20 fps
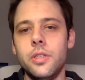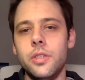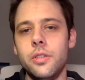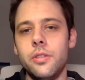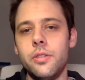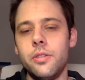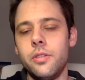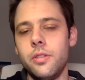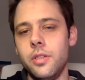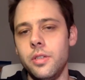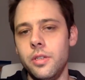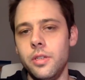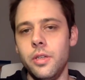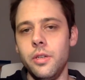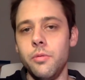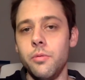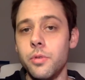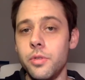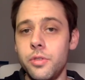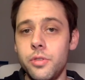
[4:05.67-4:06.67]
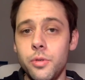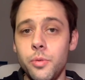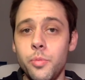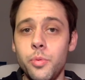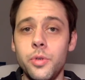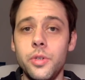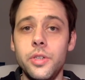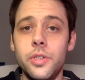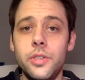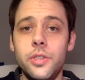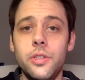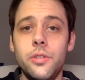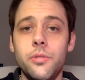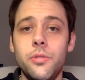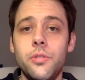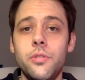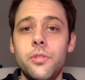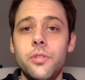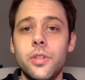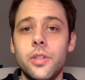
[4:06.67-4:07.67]
It was super easy to
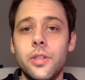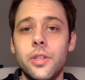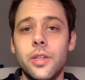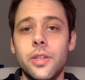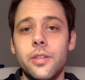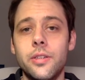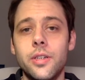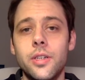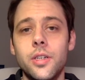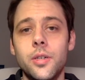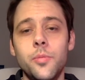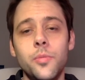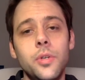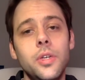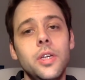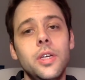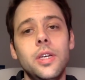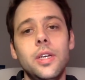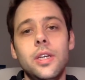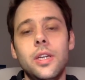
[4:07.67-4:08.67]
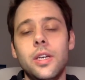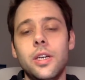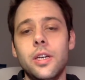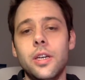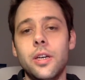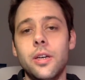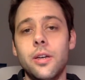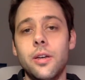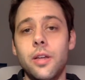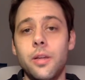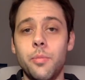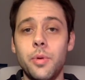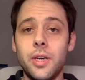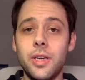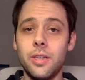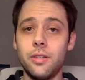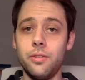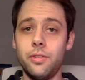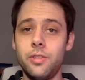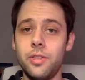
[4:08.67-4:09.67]
use at that time. And
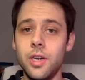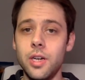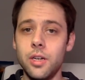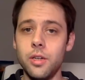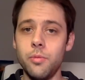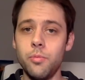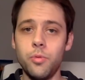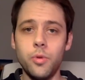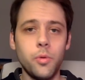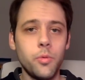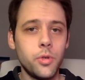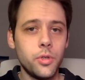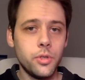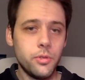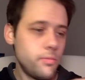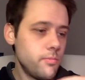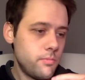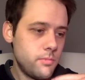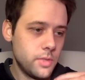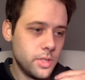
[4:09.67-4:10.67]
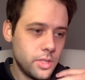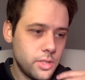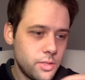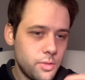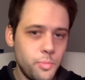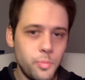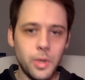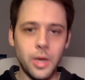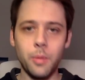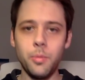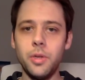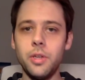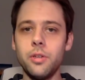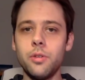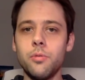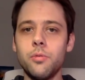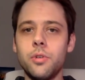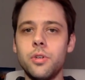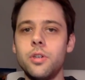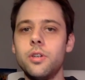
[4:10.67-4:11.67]
back at the startup, we were like spamming
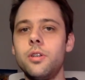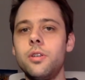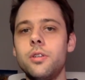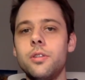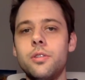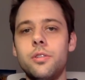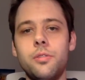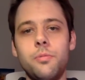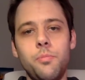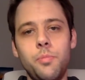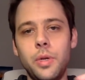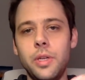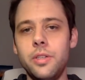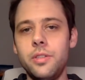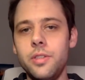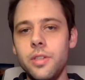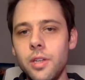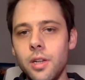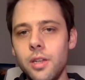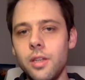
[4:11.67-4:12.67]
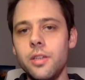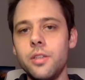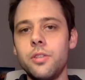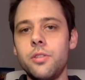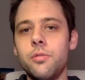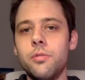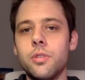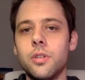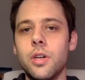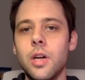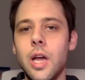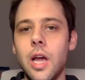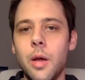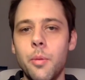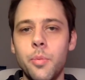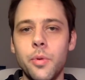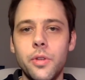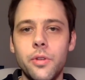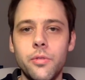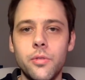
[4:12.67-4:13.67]
the world, pasting links to our
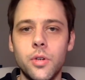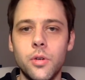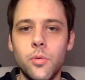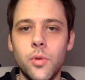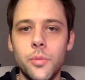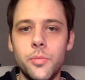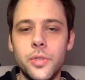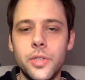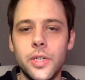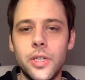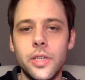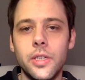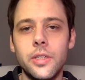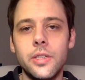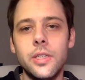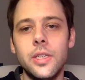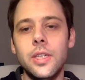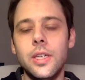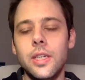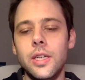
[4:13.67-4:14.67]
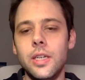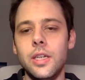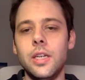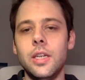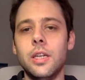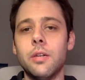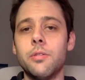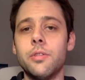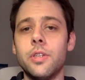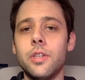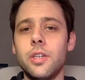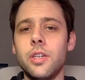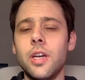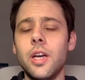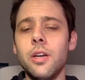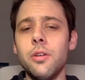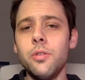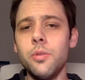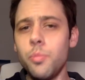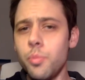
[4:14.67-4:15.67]
app and to our website. And I was like,
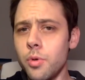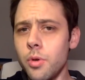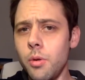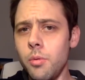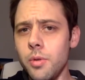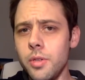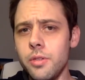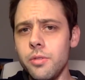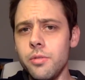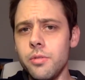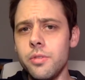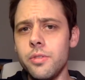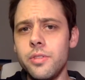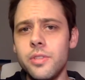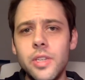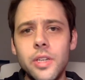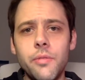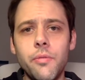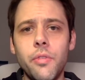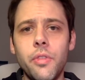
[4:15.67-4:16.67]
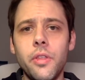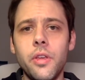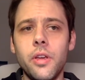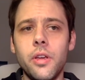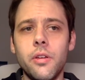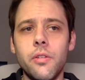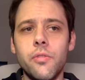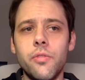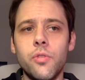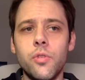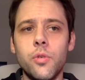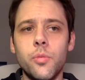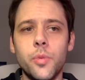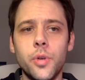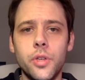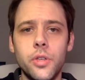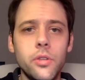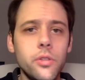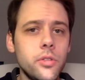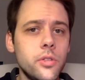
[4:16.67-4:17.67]
I could probably do the same thing for
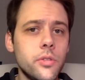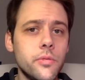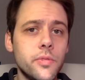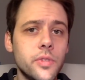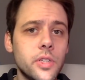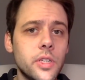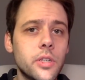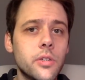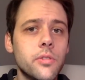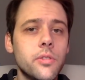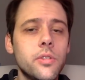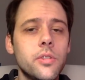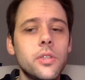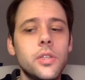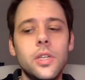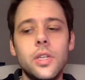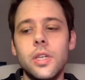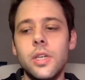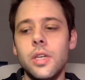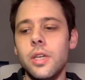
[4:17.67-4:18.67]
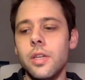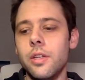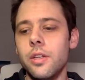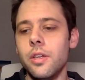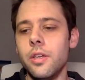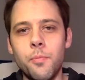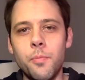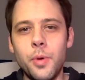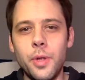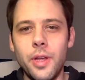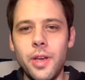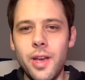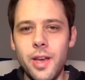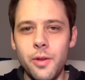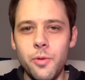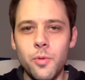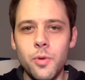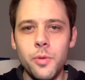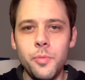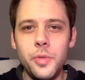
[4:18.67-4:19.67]
my YouTube videos. But I
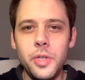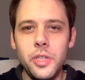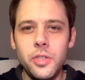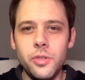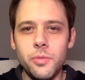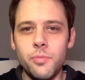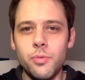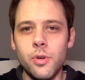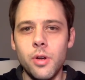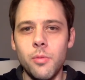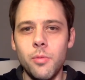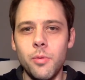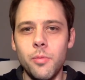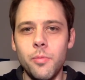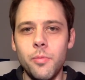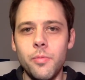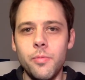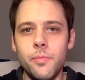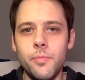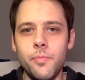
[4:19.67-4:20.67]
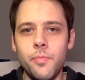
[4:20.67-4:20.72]
had one major problem.